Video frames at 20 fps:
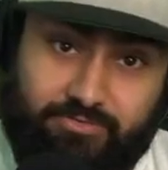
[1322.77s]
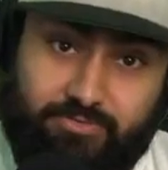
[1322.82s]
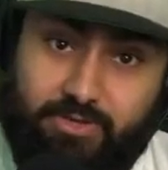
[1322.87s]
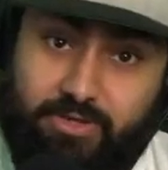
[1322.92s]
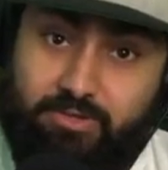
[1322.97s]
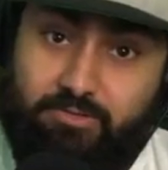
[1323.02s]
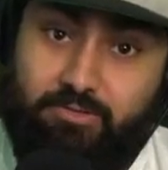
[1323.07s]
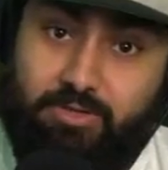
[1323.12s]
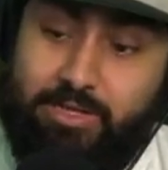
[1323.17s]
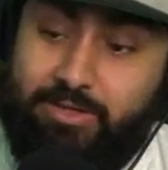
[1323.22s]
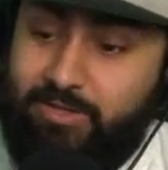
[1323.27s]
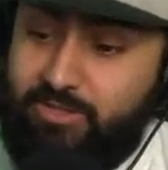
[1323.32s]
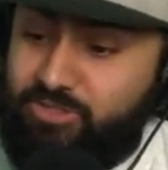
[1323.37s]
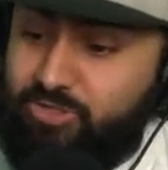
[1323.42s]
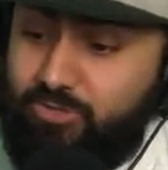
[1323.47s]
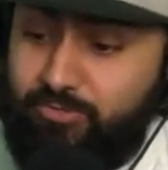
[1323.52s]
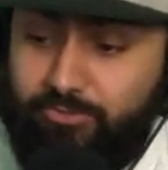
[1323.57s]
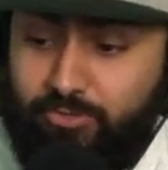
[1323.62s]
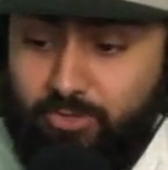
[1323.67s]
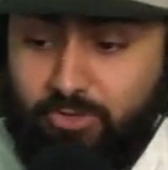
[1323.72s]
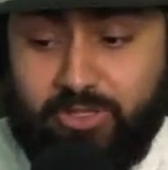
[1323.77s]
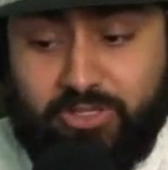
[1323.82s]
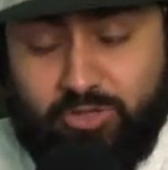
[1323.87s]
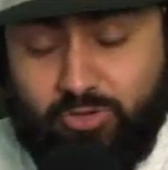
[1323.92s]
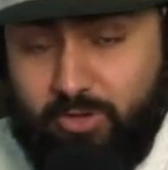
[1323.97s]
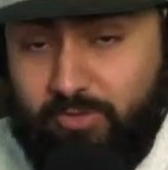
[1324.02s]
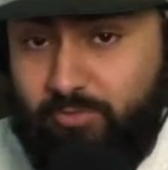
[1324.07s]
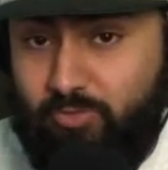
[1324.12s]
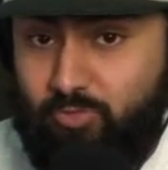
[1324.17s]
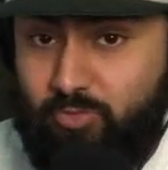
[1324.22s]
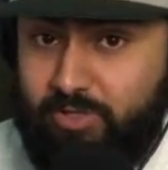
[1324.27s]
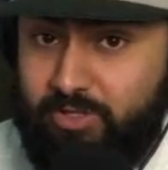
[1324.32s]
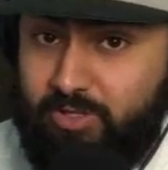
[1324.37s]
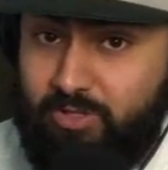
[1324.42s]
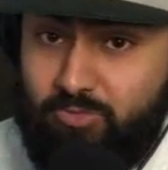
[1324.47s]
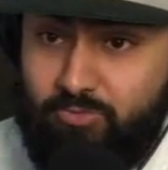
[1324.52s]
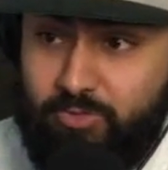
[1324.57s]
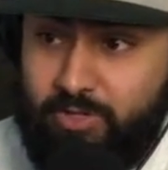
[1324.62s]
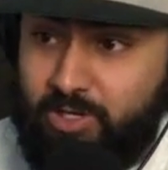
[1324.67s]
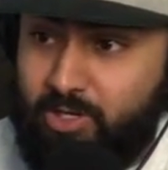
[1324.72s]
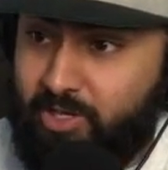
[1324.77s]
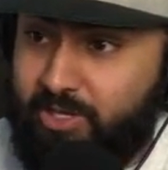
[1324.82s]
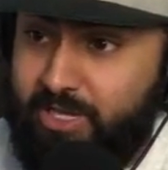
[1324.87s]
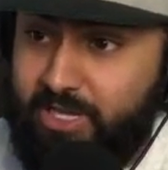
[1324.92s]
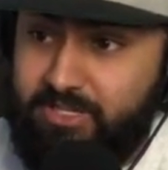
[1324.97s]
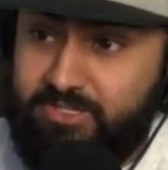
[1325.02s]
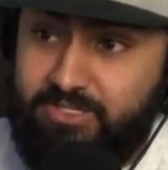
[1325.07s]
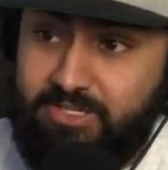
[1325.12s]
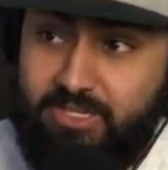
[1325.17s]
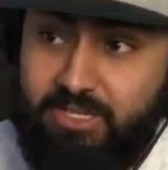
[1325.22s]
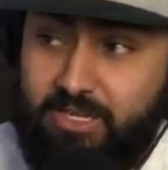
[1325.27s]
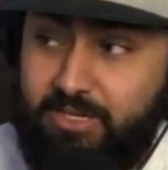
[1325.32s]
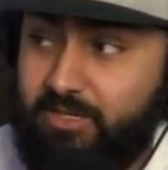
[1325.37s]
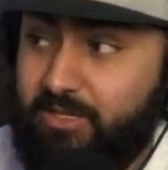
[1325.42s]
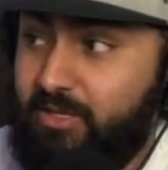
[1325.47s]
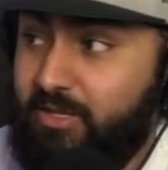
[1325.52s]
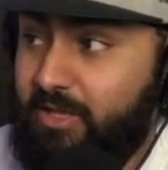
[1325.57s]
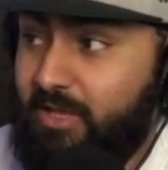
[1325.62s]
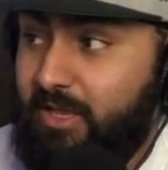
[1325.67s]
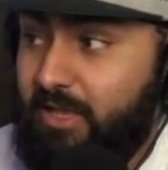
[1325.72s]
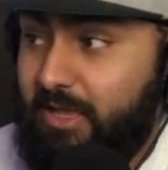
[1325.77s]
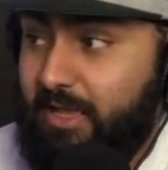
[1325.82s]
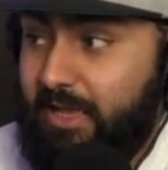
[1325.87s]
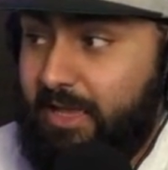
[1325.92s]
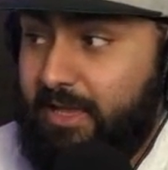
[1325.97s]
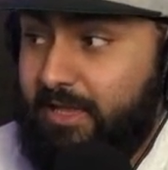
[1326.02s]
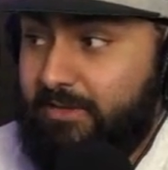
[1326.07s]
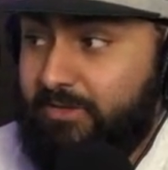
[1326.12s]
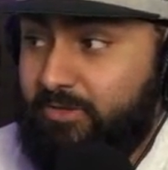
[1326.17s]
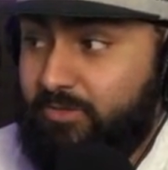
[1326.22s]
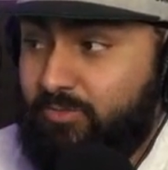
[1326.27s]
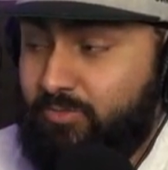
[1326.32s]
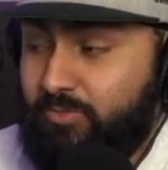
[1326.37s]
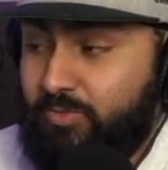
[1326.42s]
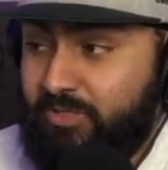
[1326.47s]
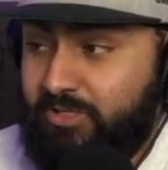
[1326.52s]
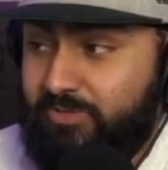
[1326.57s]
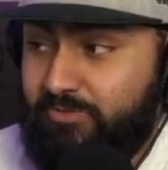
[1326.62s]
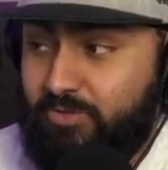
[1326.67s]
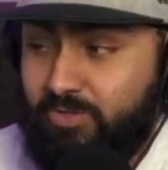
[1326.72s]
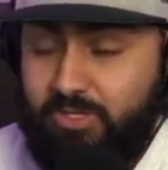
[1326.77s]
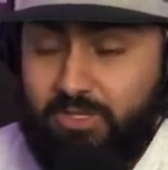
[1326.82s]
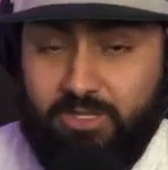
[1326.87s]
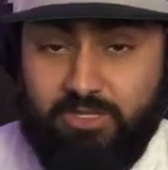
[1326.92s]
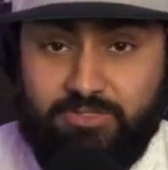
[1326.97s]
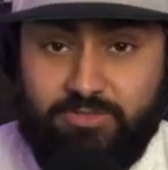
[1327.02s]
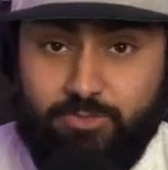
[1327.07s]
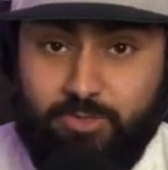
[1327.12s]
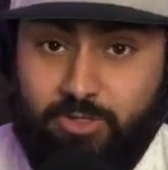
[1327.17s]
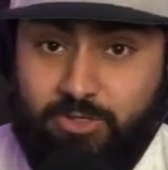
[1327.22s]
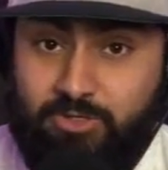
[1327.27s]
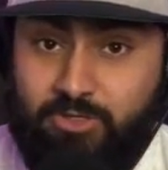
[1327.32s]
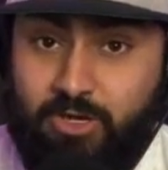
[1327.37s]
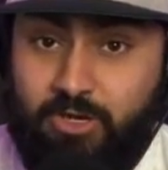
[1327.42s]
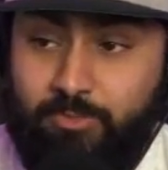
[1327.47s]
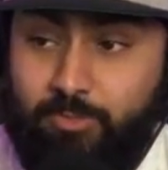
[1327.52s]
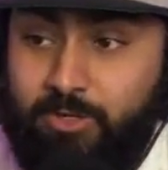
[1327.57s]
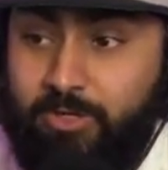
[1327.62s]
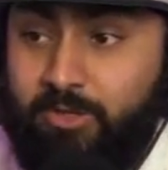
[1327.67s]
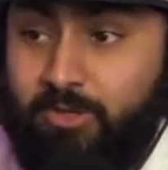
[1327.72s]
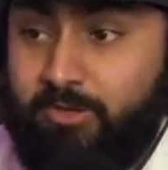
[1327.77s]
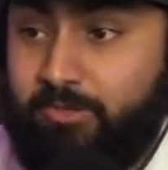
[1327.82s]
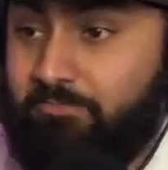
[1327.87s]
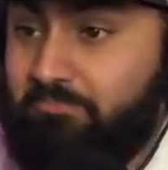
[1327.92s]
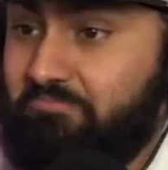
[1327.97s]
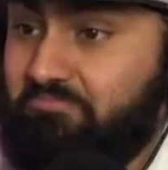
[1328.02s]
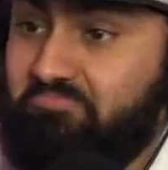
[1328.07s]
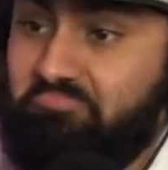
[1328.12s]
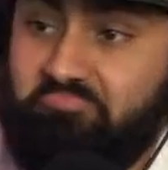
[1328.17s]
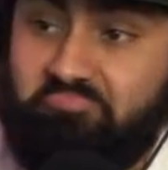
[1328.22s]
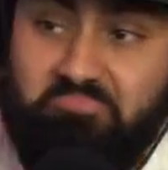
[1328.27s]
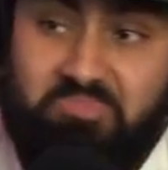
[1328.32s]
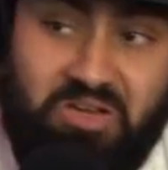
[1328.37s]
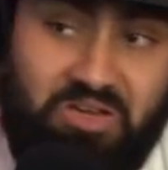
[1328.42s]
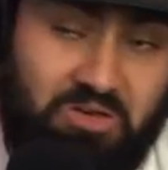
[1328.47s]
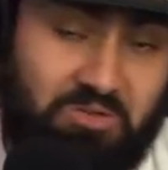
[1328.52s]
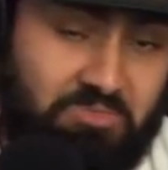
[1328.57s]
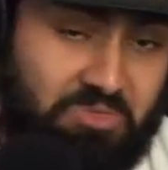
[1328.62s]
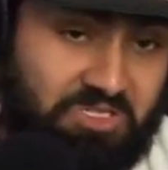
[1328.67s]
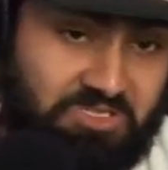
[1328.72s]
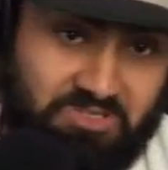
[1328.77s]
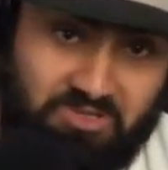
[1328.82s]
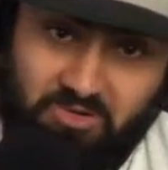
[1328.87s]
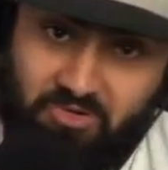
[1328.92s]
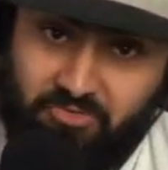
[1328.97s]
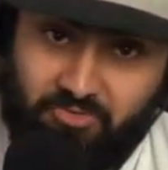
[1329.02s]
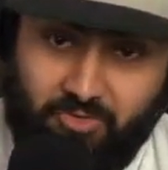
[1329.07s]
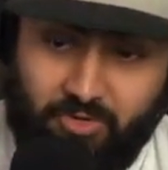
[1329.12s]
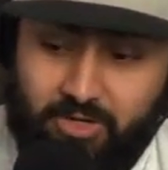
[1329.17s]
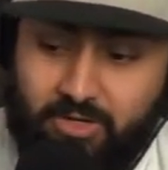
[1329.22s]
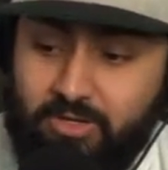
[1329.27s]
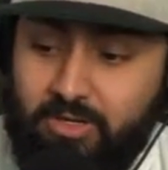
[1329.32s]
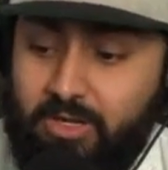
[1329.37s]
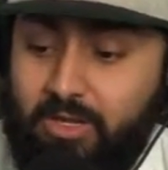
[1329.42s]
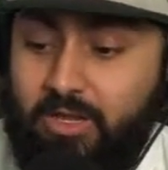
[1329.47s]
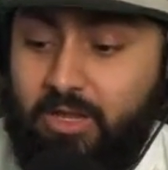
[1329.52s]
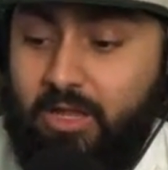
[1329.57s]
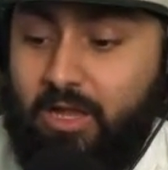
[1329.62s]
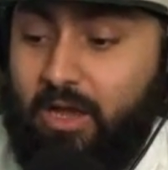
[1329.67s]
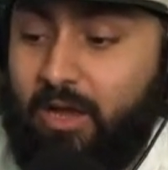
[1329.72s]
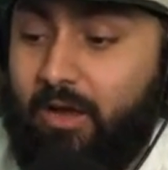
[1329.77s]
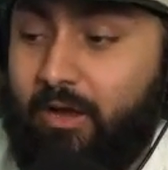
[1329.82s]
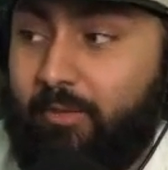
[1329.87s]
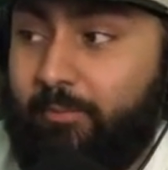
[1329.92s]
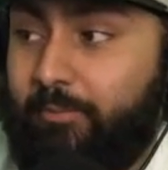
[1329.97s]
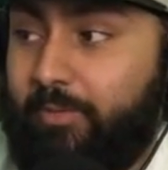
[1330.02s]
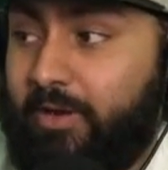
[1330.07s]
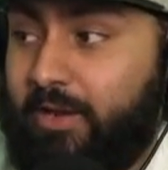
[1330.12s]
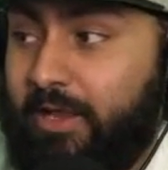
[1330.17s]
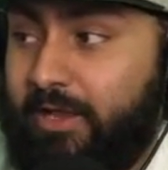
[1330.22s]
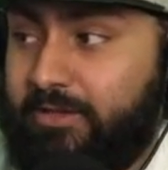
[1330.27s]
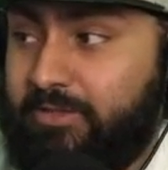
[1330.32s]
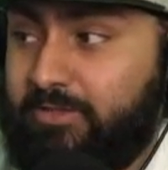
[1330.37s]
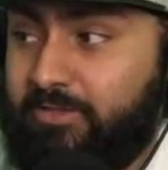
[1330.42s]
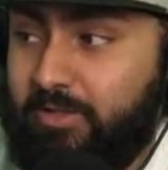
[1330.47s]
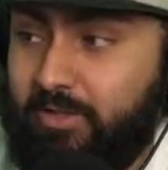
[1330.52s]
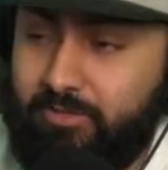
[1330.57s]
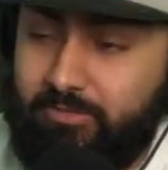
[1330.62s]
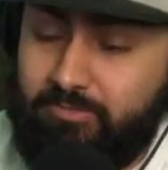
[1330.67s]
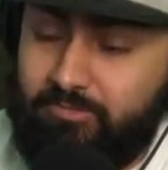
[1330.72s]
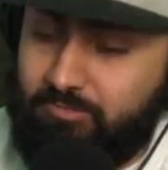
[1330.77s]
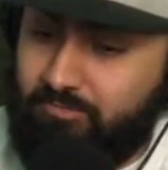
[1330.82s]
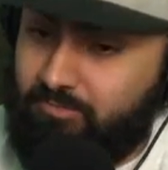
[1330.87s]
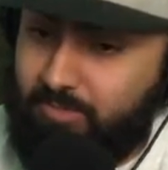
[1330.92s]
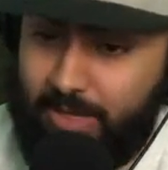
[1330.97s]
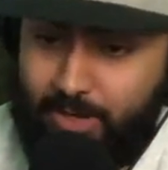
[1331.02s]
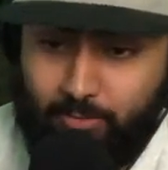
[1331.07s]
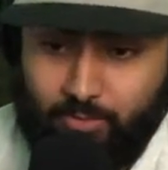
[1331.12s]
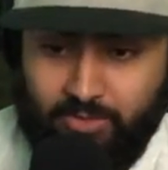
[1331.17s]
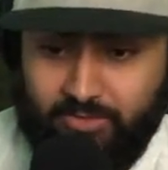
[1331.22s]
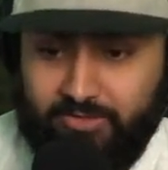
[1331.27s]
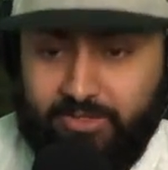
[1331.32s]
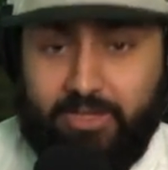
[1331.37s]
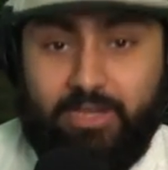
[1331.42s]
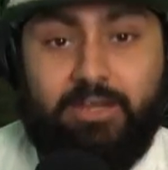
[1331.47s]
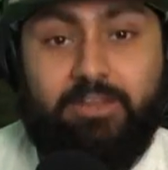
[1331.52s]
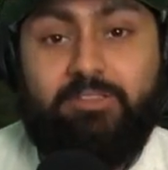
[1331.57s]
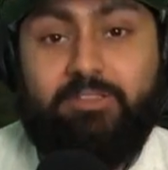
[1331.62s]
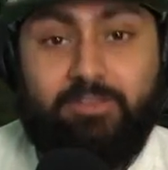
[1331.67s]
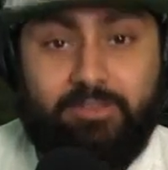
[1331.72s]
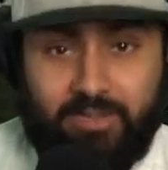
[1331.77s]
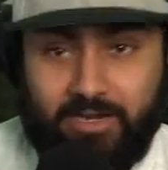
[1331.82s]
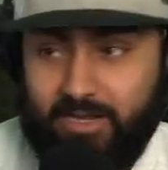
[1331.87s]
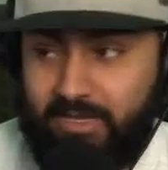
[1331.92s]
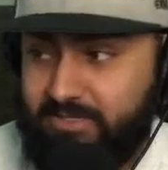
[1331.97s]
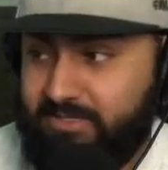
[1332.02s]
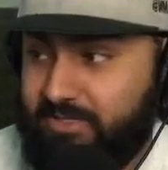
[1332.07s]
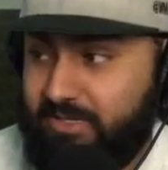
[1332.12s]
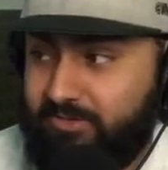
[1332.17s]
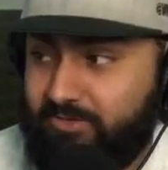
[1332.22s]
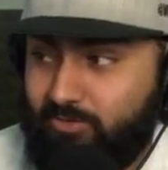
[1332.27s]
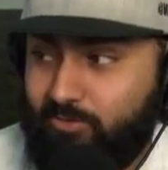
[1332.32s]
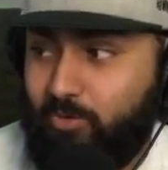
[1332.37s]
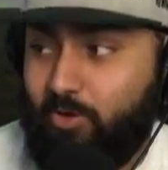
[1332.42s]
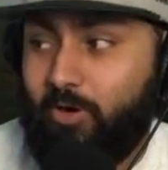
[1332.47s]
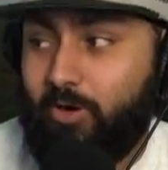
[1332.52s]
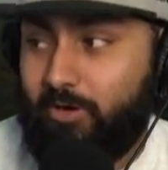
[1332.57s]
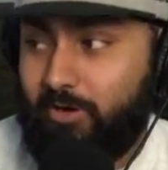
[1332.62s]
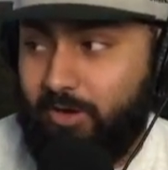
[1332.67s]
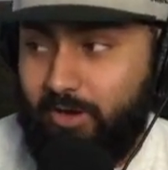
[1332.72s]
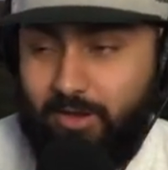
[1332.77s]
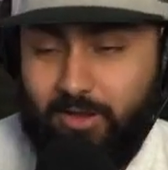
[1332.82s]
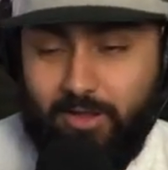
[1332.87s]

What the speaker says: fight. Unless you feel like you have a really good read on Casey Kenney and you believe you can get some good dog money on him, by all means, go for it. But I wouldn't take anything that I said to heart